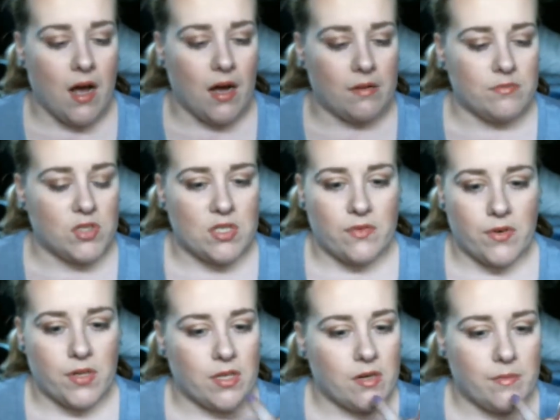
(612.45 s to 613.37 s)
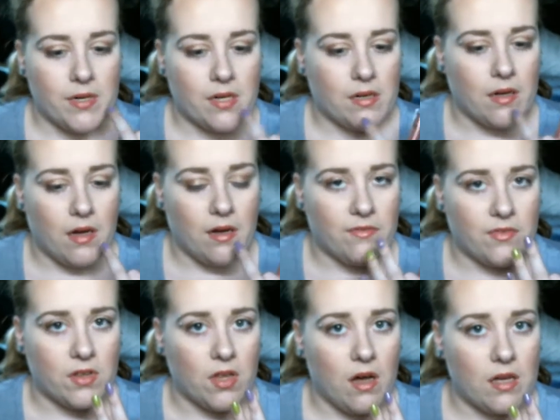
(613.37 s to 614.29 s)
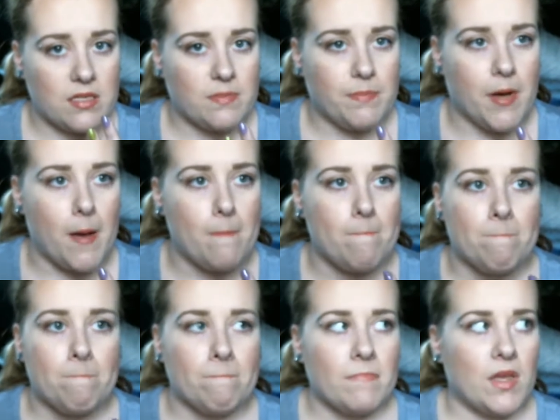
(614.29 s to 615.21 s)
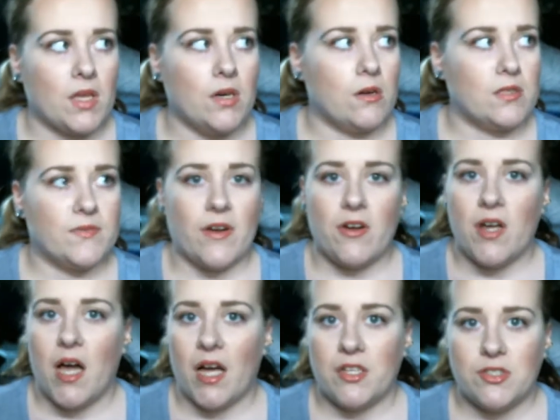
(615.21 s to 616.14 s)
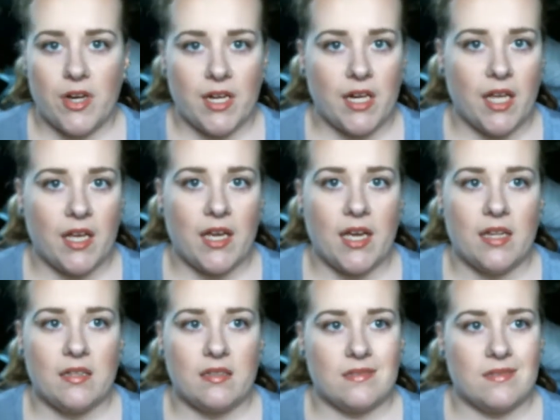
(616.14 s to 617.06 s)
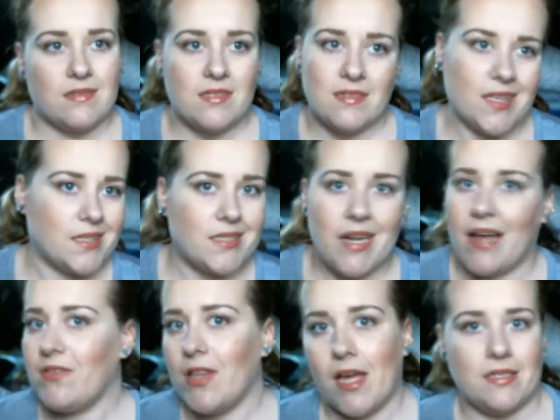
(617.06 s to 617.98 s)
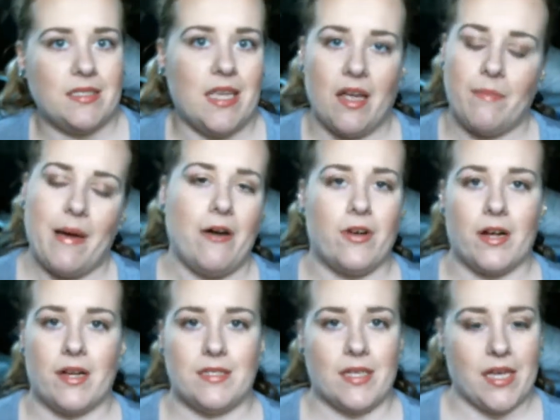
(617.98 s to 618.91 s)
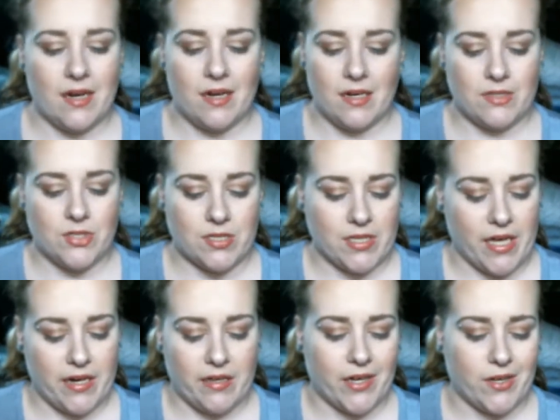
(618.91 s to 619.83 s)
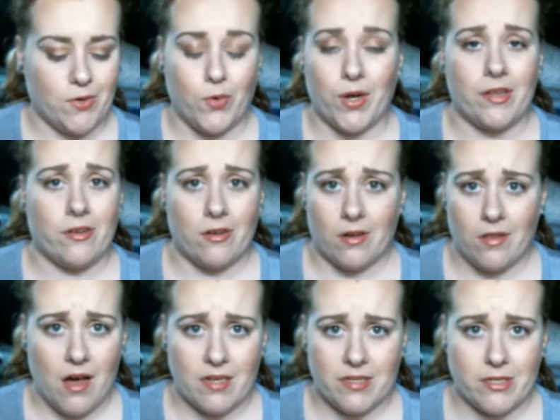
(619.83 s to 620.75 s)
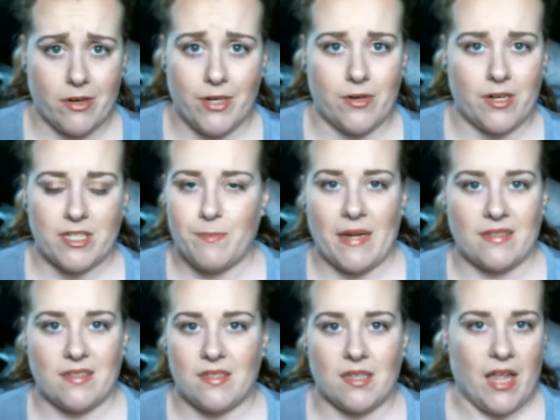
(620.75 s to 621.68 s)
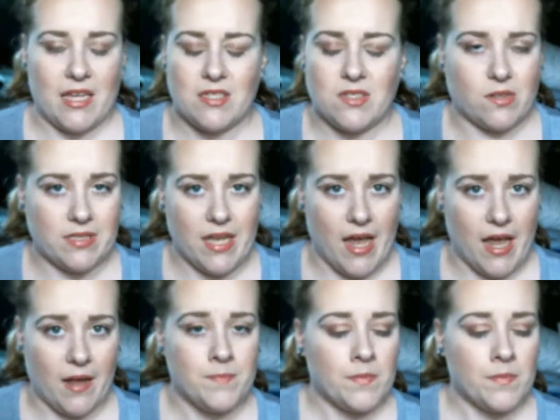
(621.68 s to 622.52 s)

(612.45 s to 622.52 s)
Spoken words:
just for a little bit of gloss. But you know, it's very hydrating. It doesn't have a lot of staying power because, again, it is just kind of like an oil or a gloss, so I don't expect it to last all day.